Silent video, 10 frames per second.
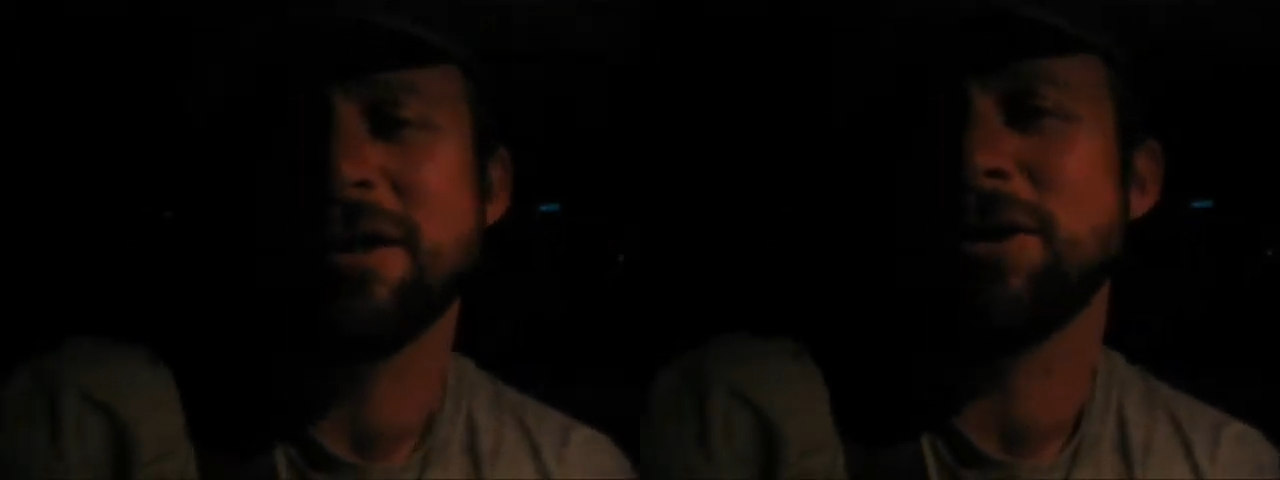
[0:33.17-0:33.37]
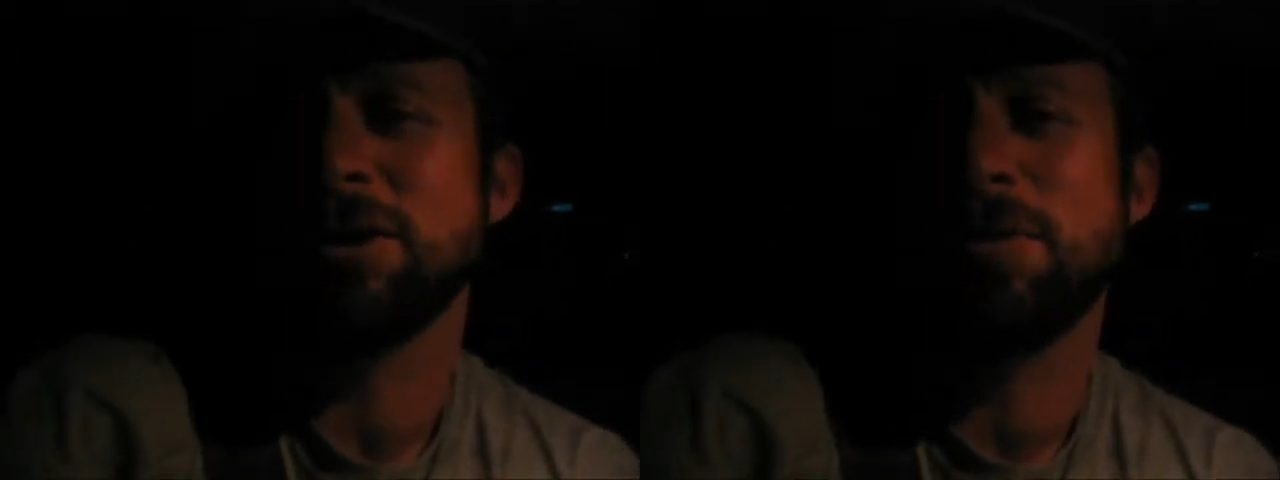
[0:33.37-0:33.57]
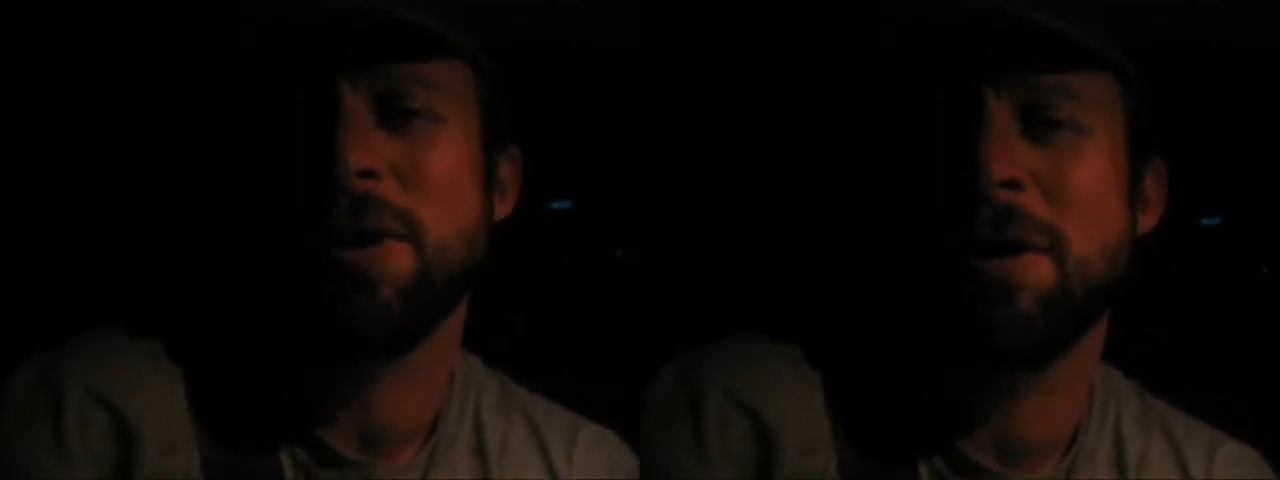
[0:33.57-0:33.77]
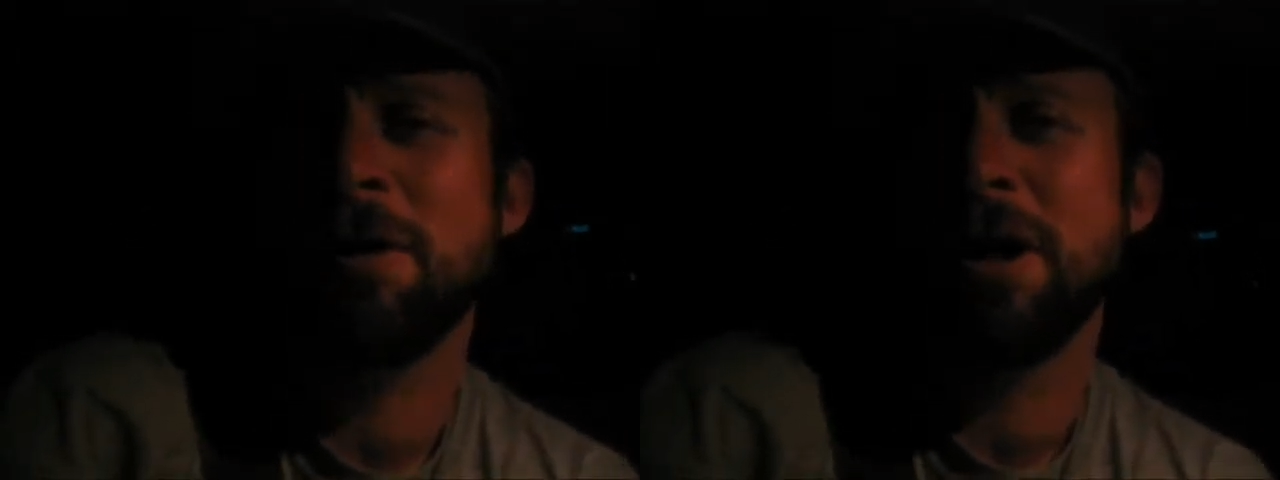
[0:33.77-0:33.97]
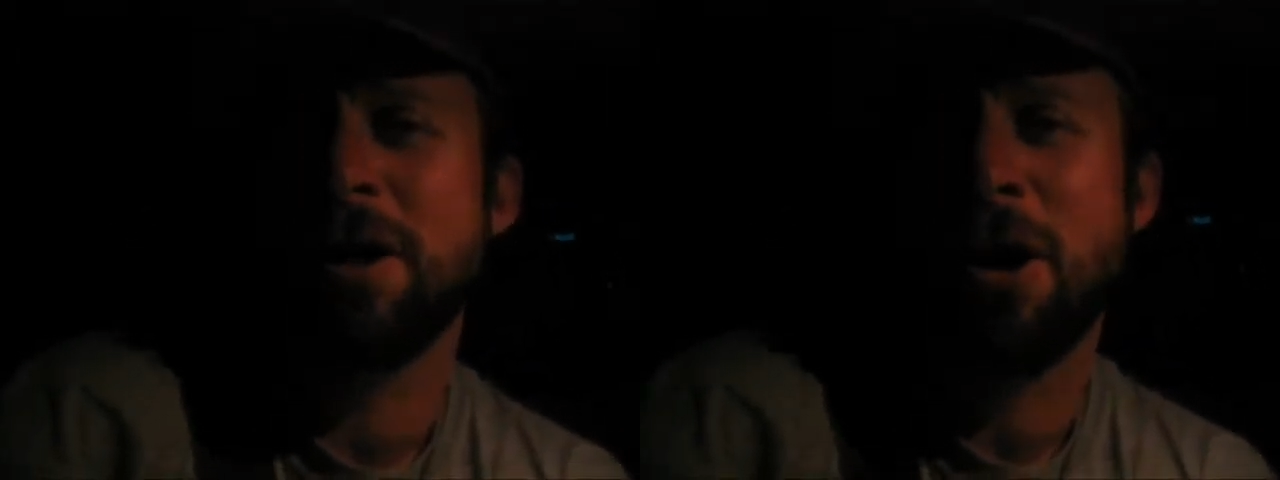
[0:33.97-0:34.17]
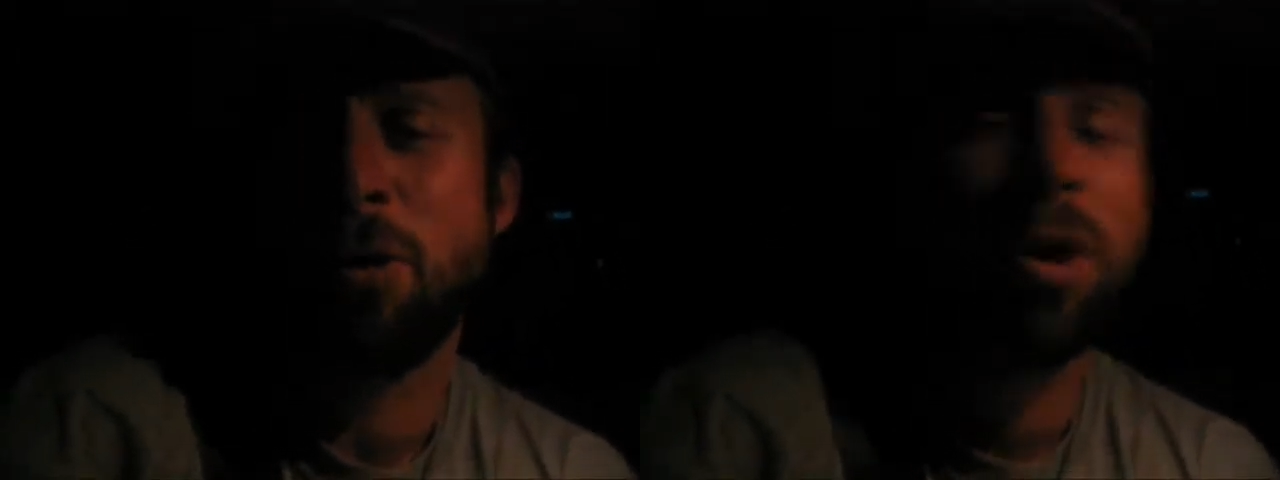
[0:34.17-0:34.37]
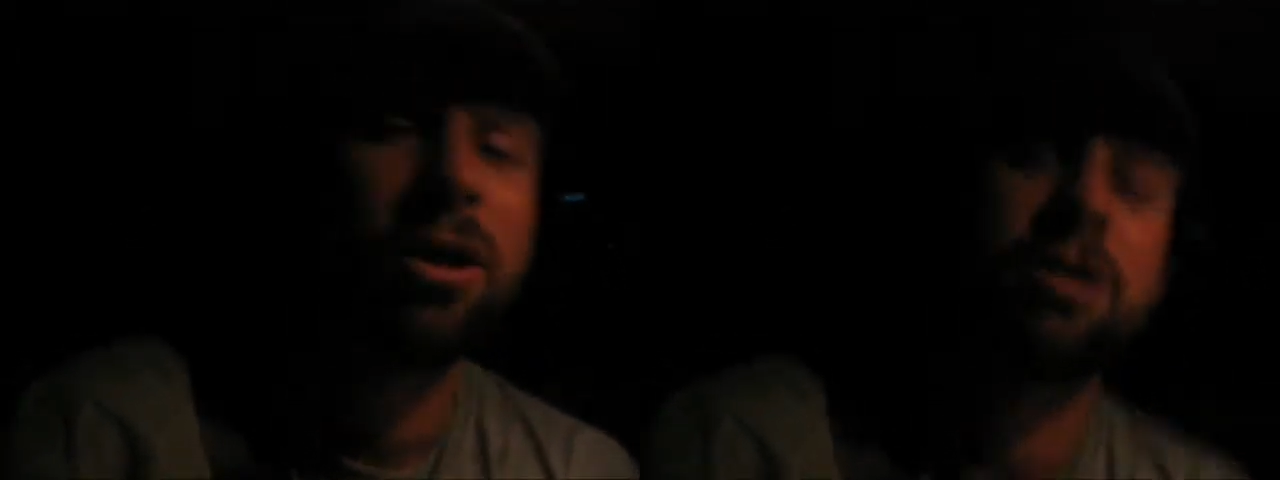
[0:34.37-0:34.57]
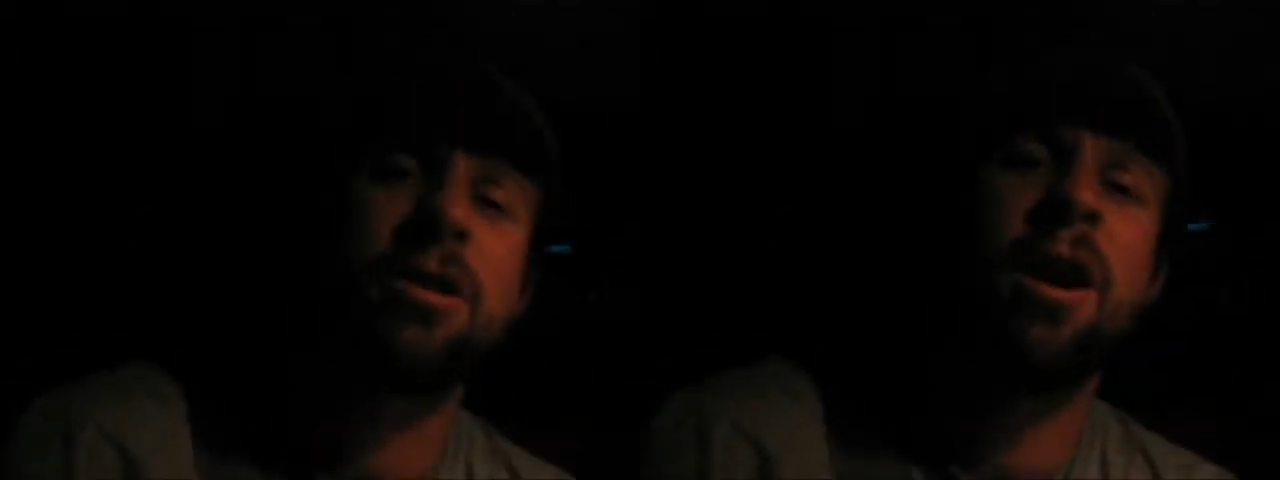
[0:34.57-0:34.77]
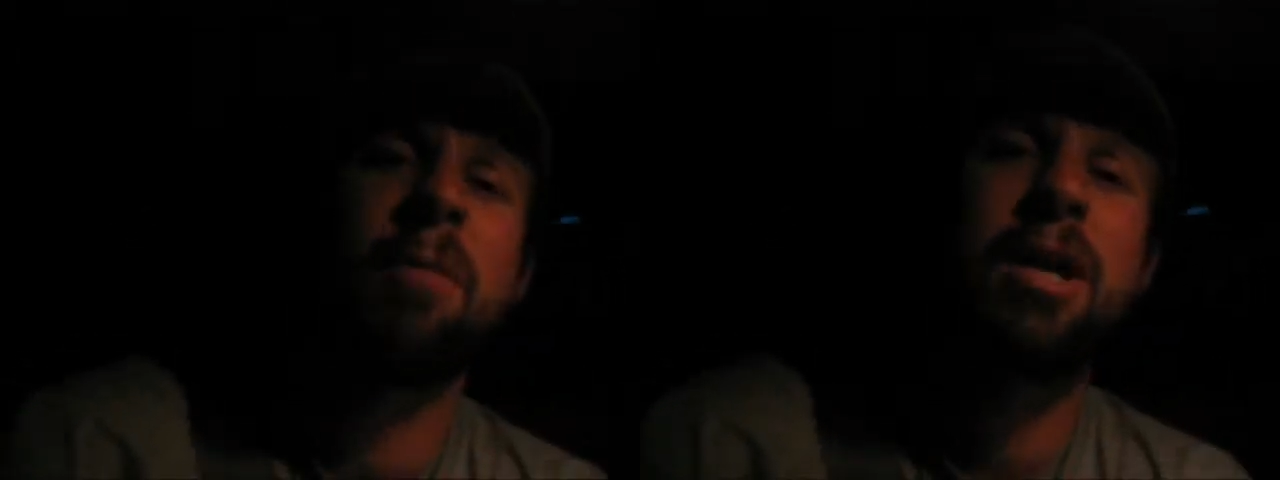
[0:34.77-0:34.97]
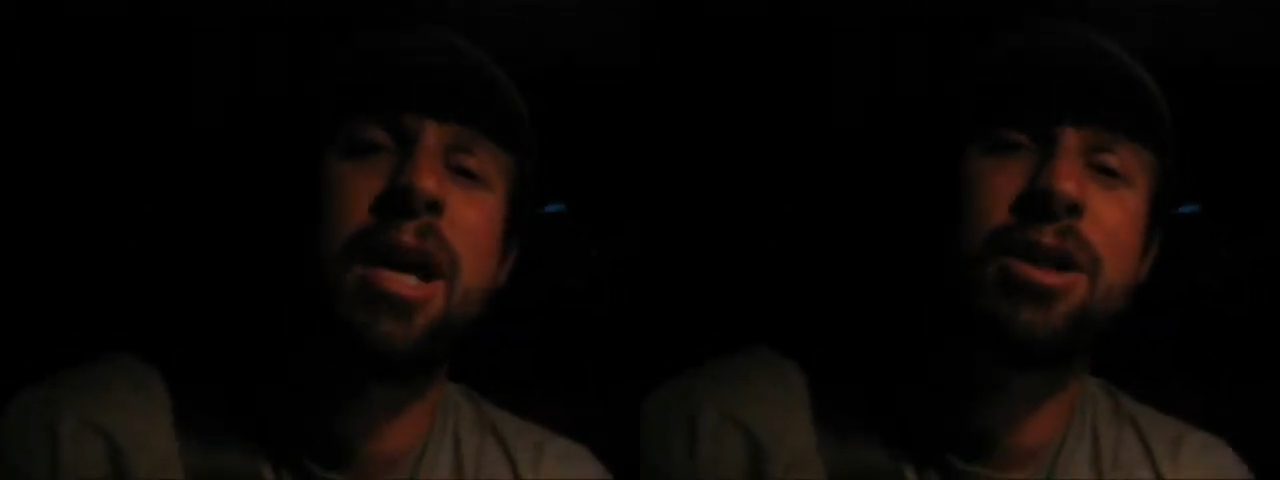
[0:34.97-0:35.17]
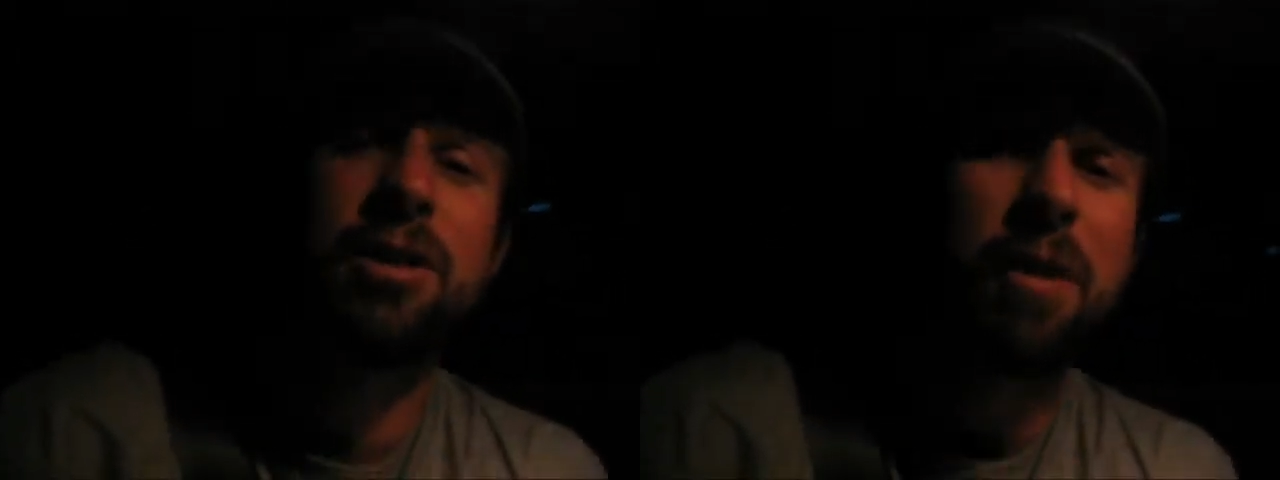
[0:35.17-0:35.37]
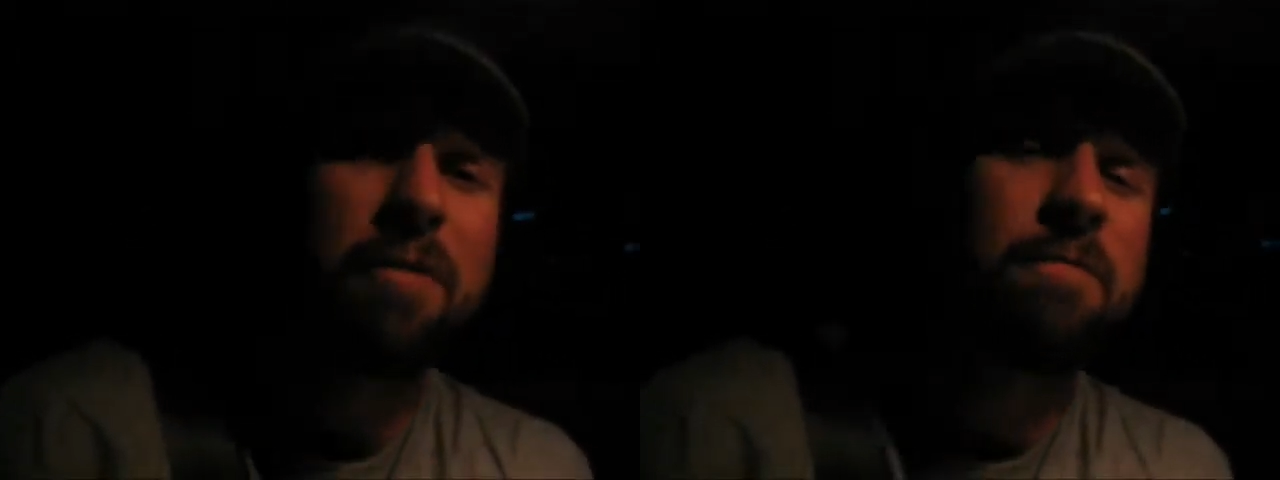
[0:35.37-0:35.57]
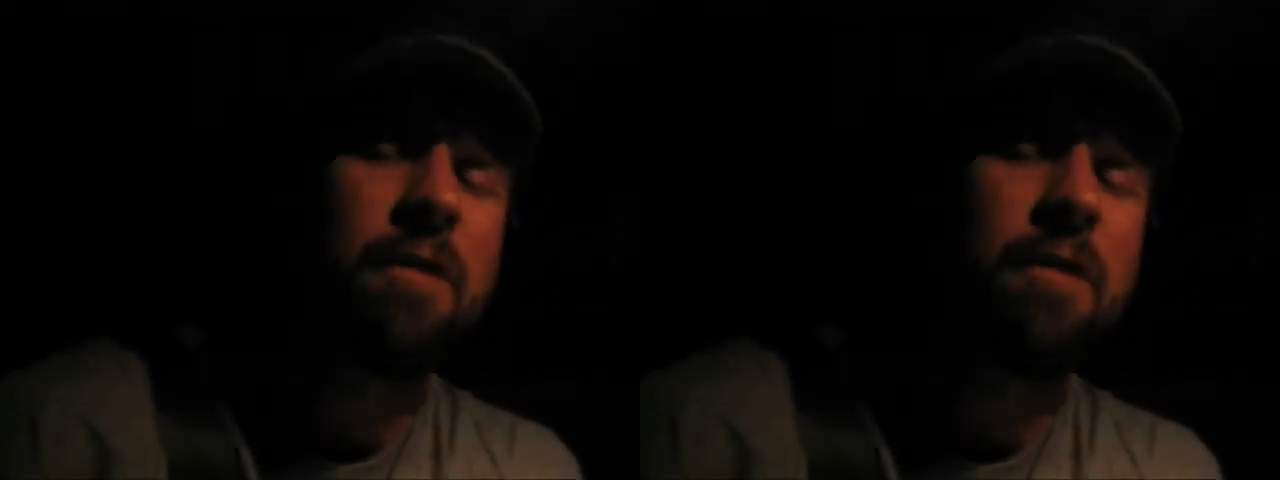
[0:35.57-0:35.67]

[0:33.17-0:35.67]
This is probably our worst accommodation by